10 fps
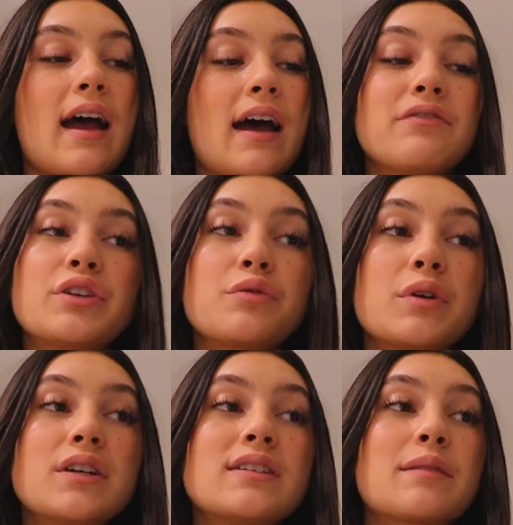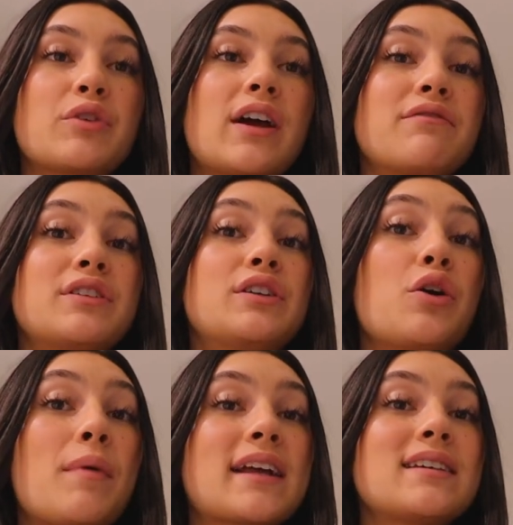afterwards I'm gonna have to
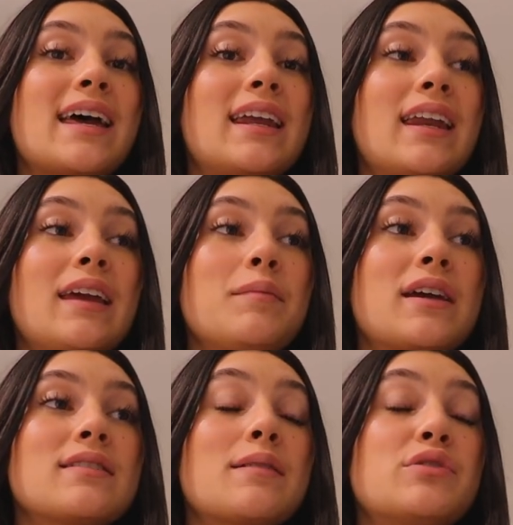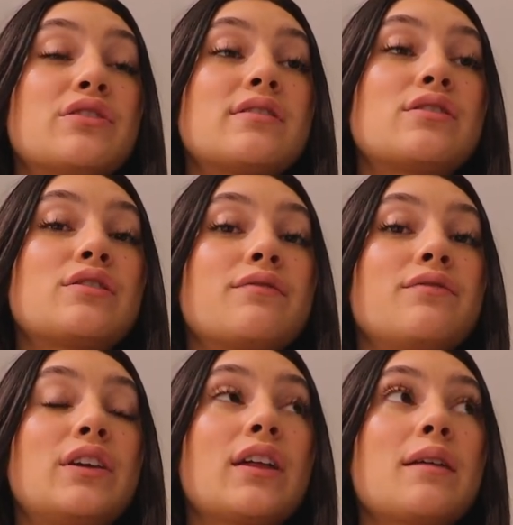go back to editing because I'm just
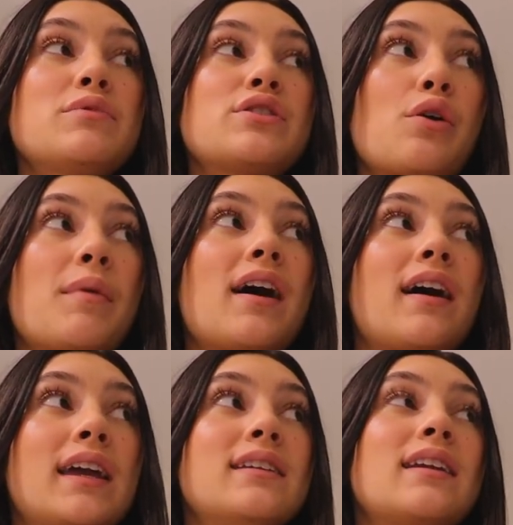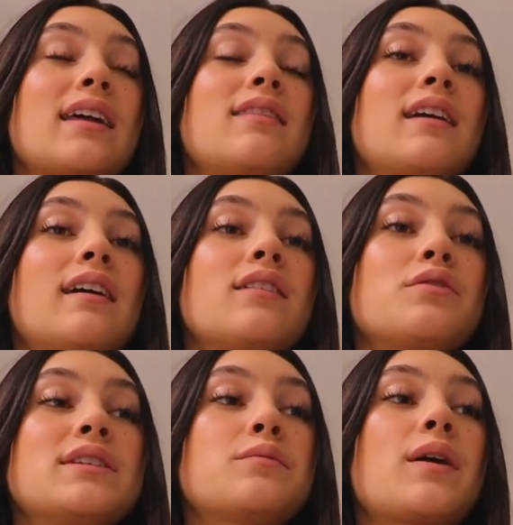feel like I'm so behind. And I think the
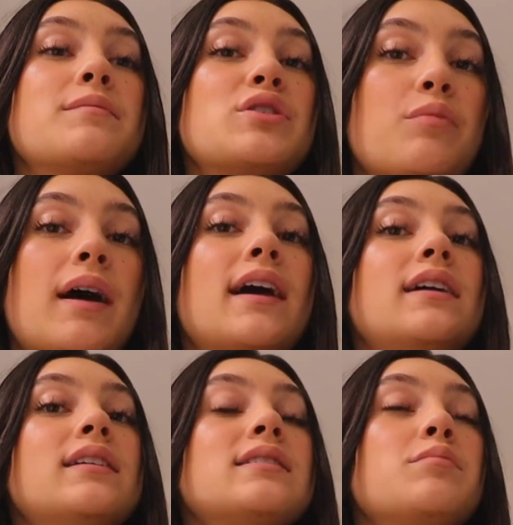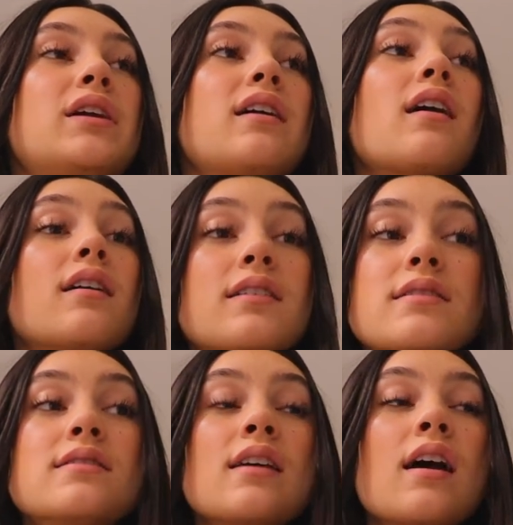reason why I'm so behind is
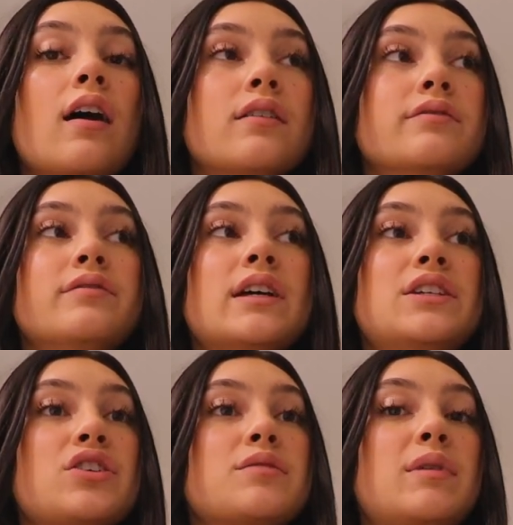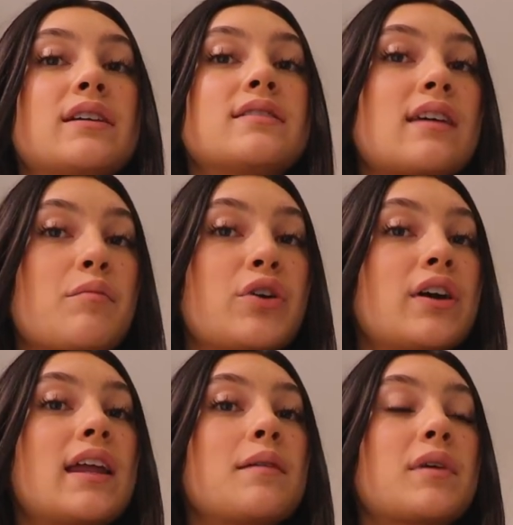because of it just being summer
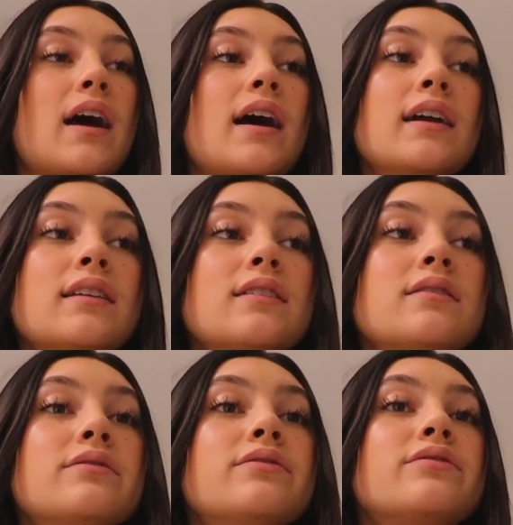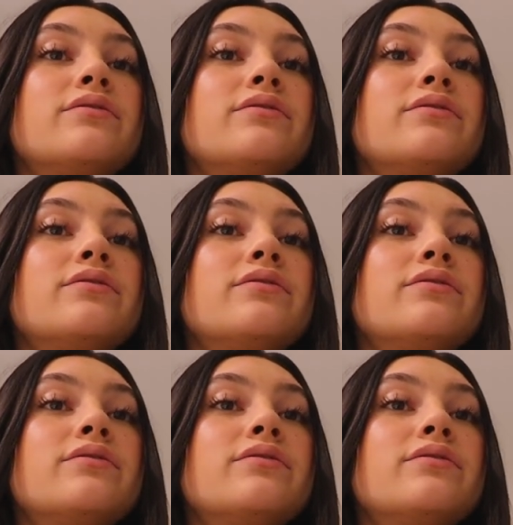and I'm kind of